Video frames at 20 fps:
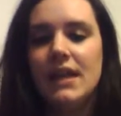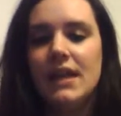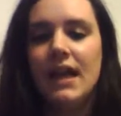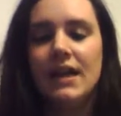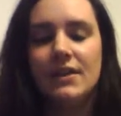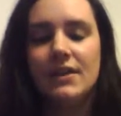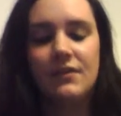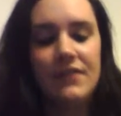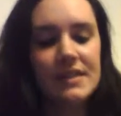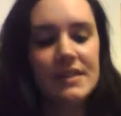
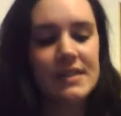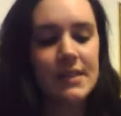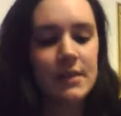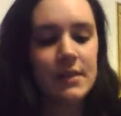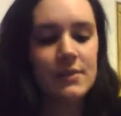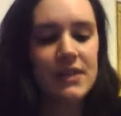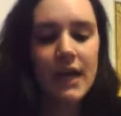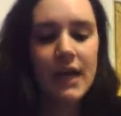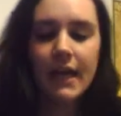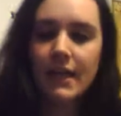And the reason
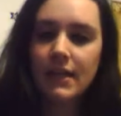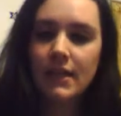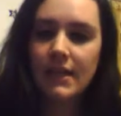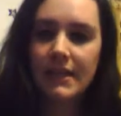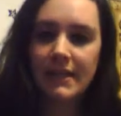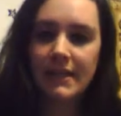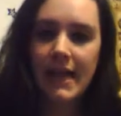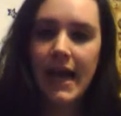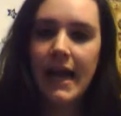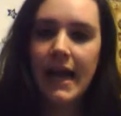I'm
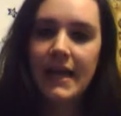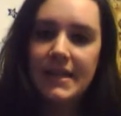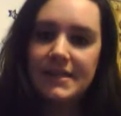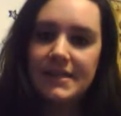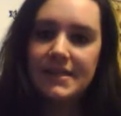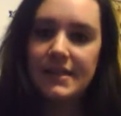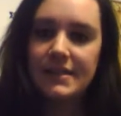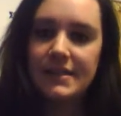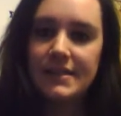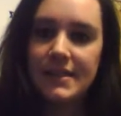titling that
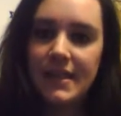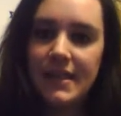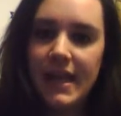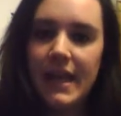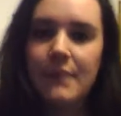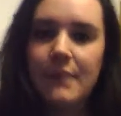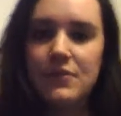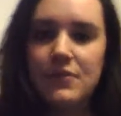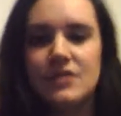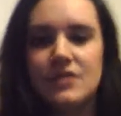is today
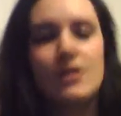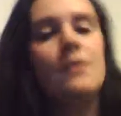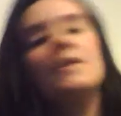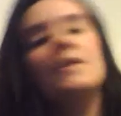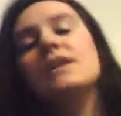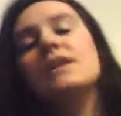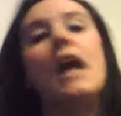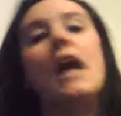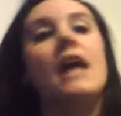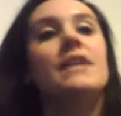I'm just going
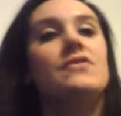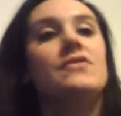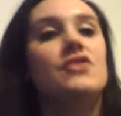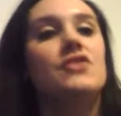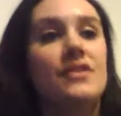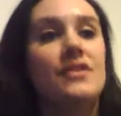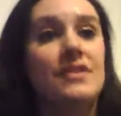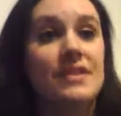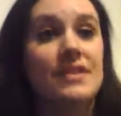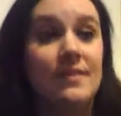to kind of
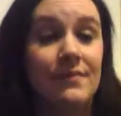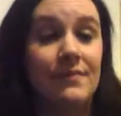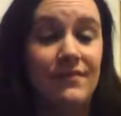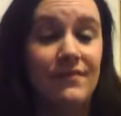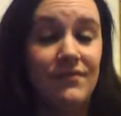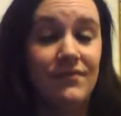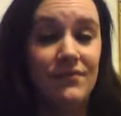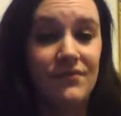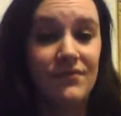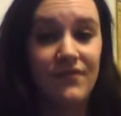share some
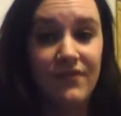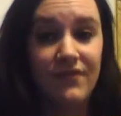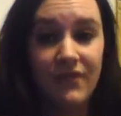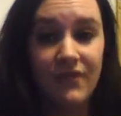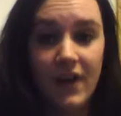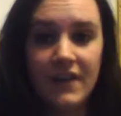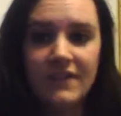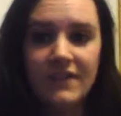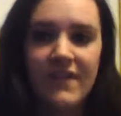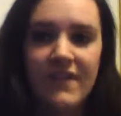
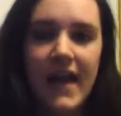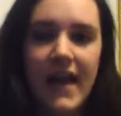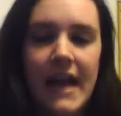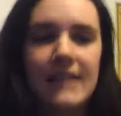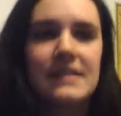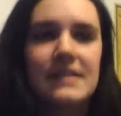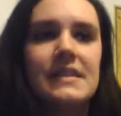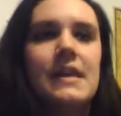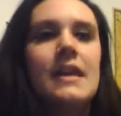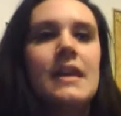fun
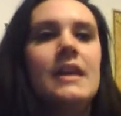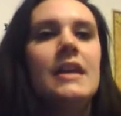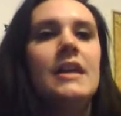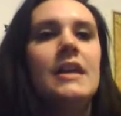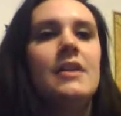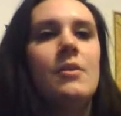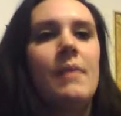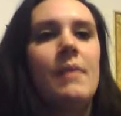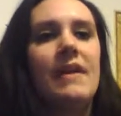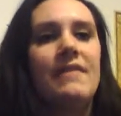facts
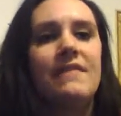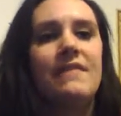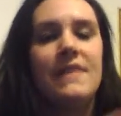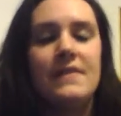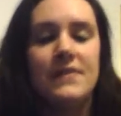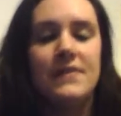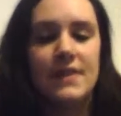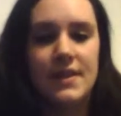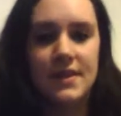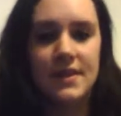you know, my
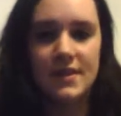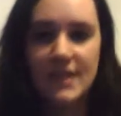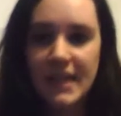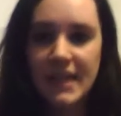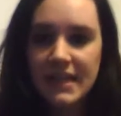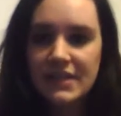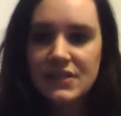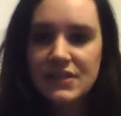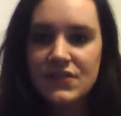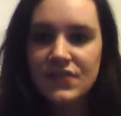favorite
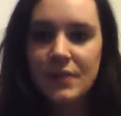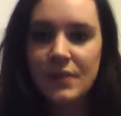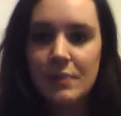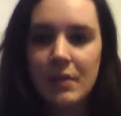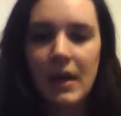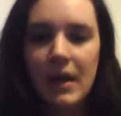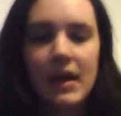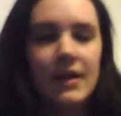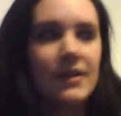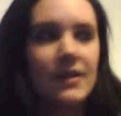things from
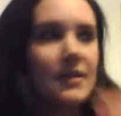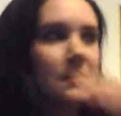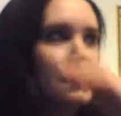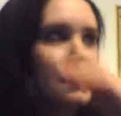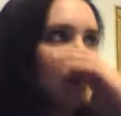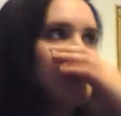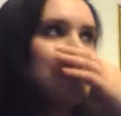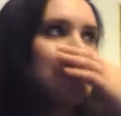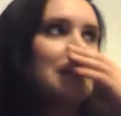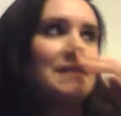Potter,
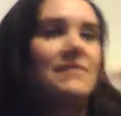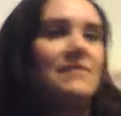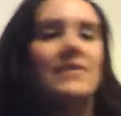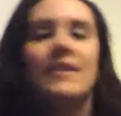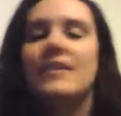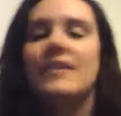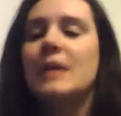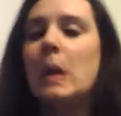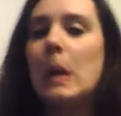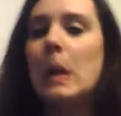which is like
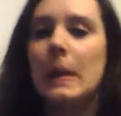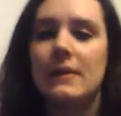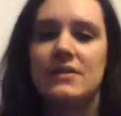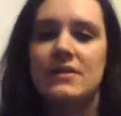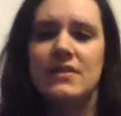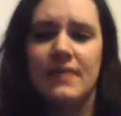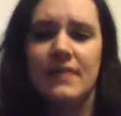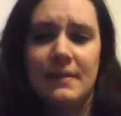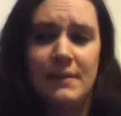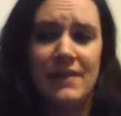very hard.
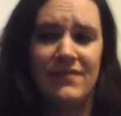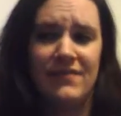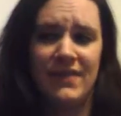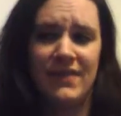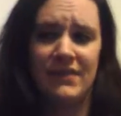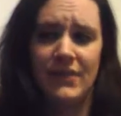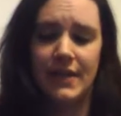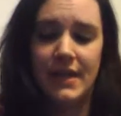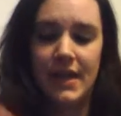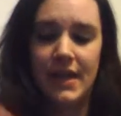It's like my
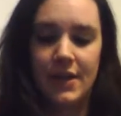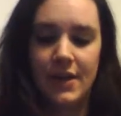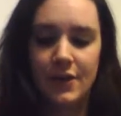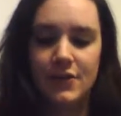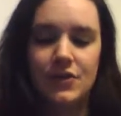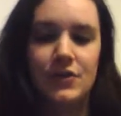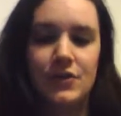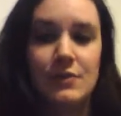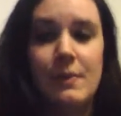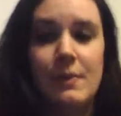favorite
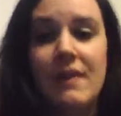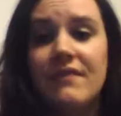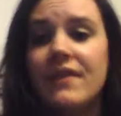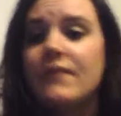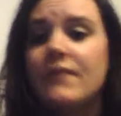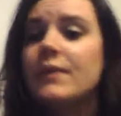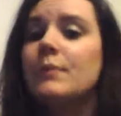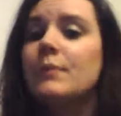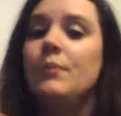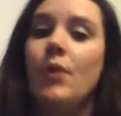characters, my
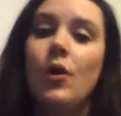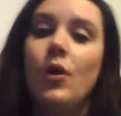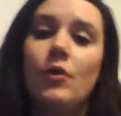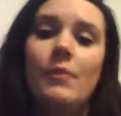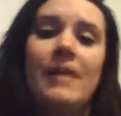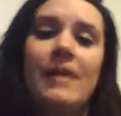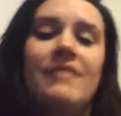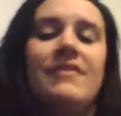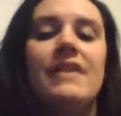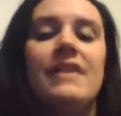favorite book,
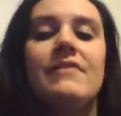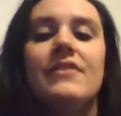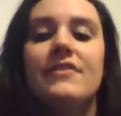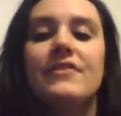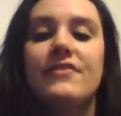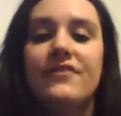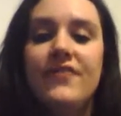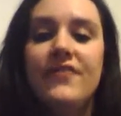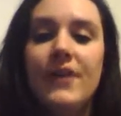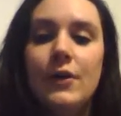my favorite
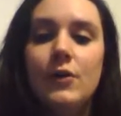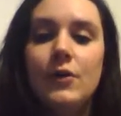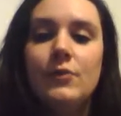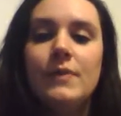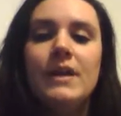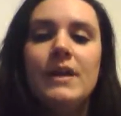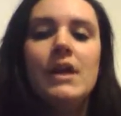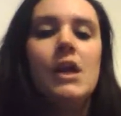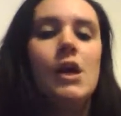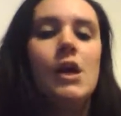
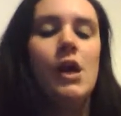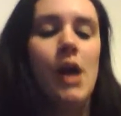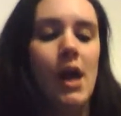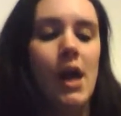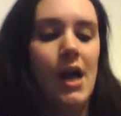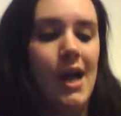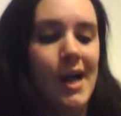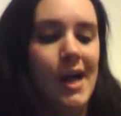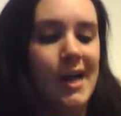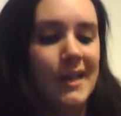film.
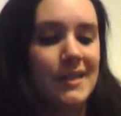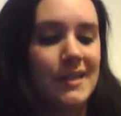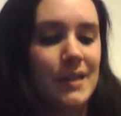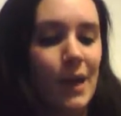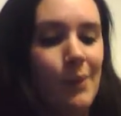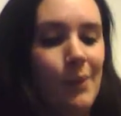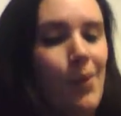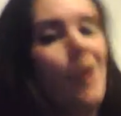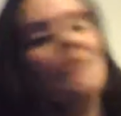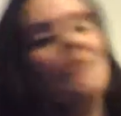And
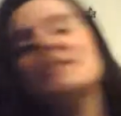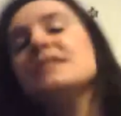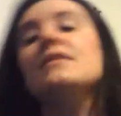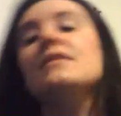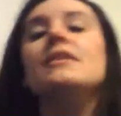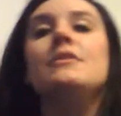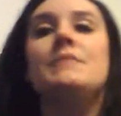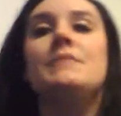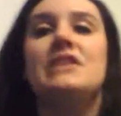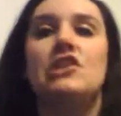I'm also
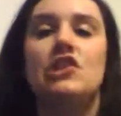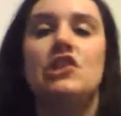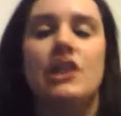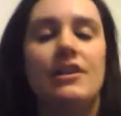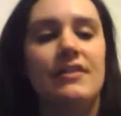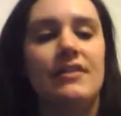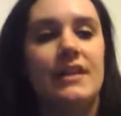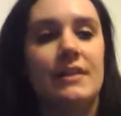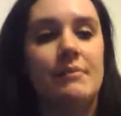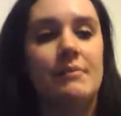going to be
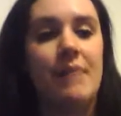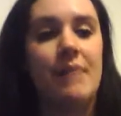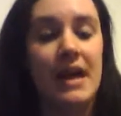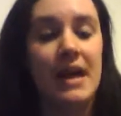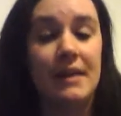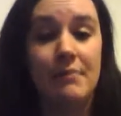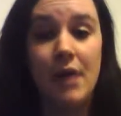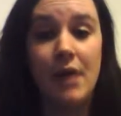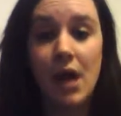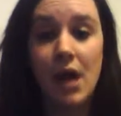sharing
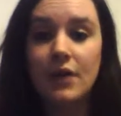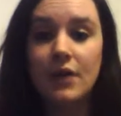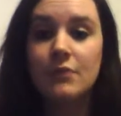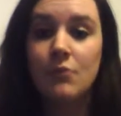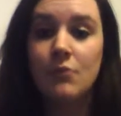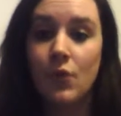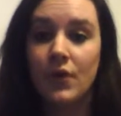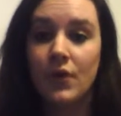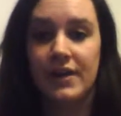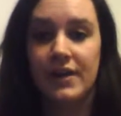my
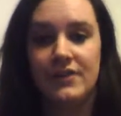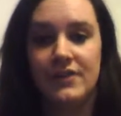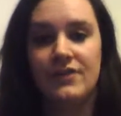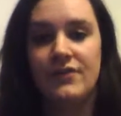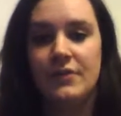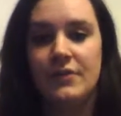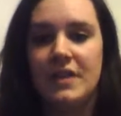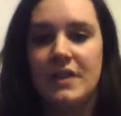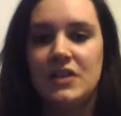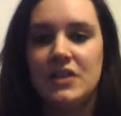Pottermore
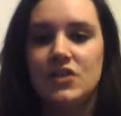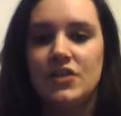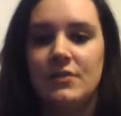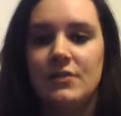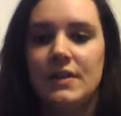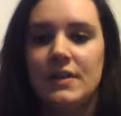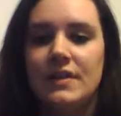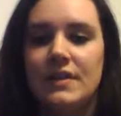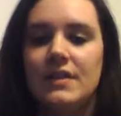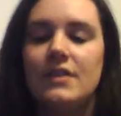information
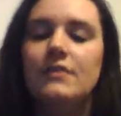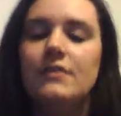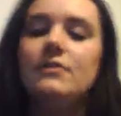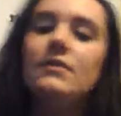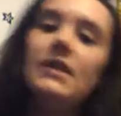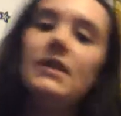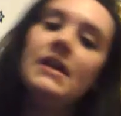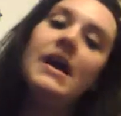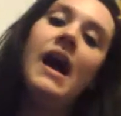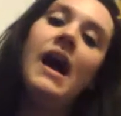with you.
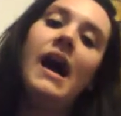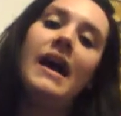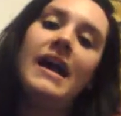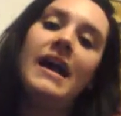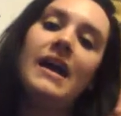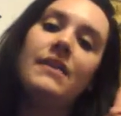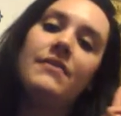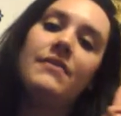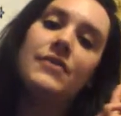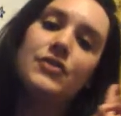I
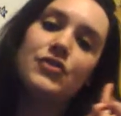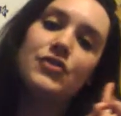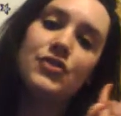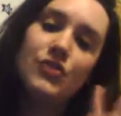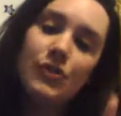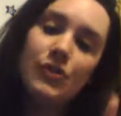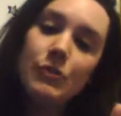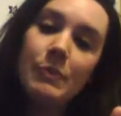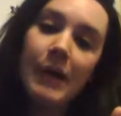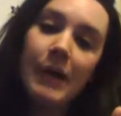have
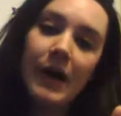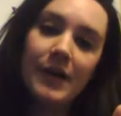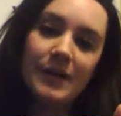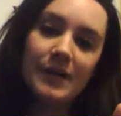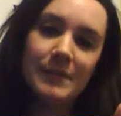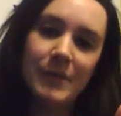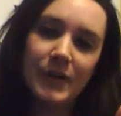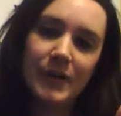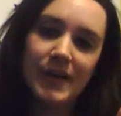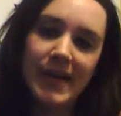two
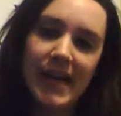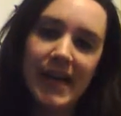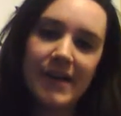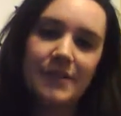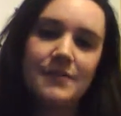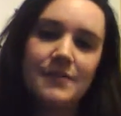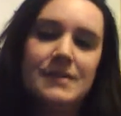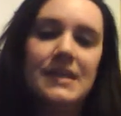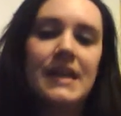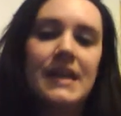Pottermore
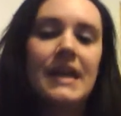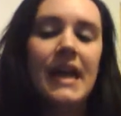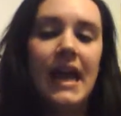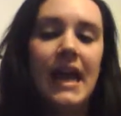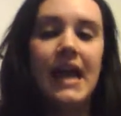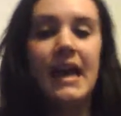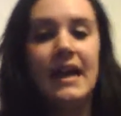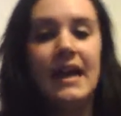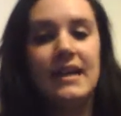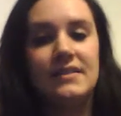accounts,
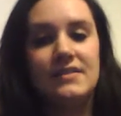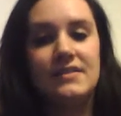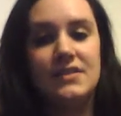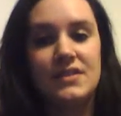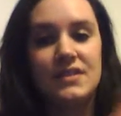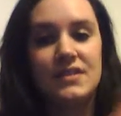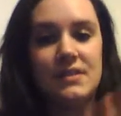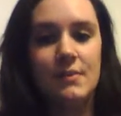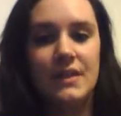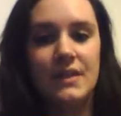and
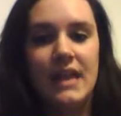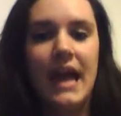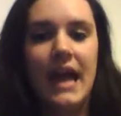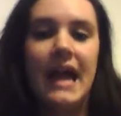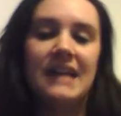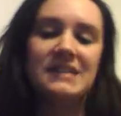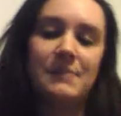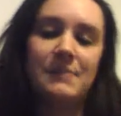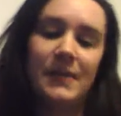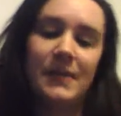some of the
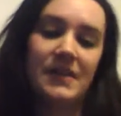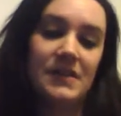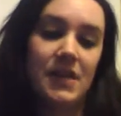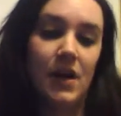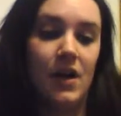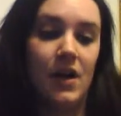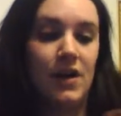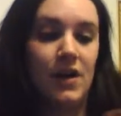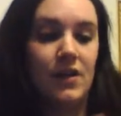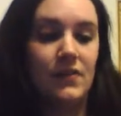aspects
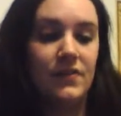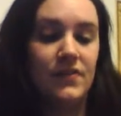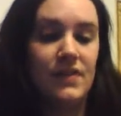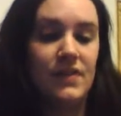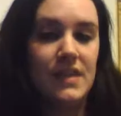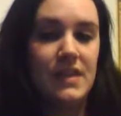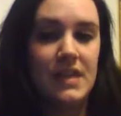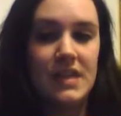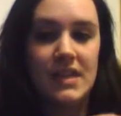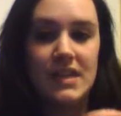of
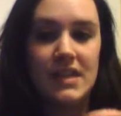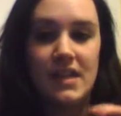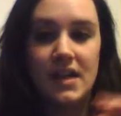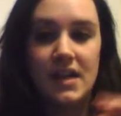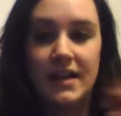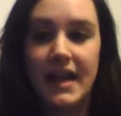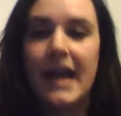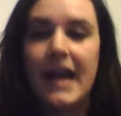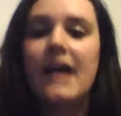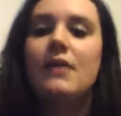the
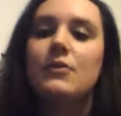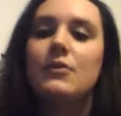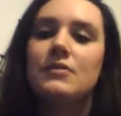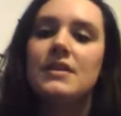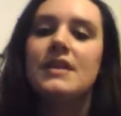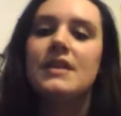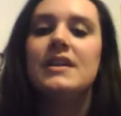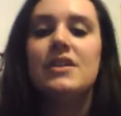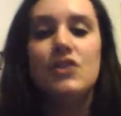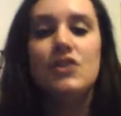account
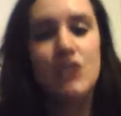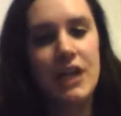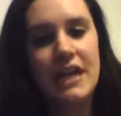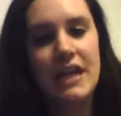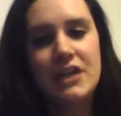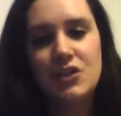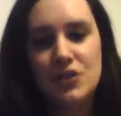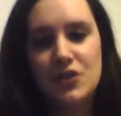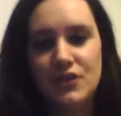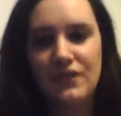
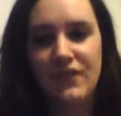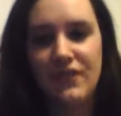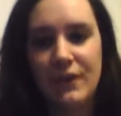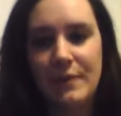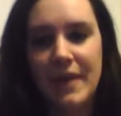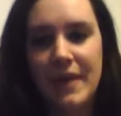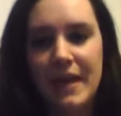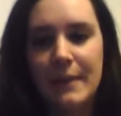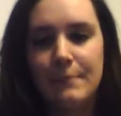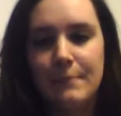changed for
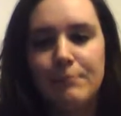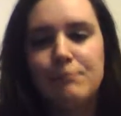me.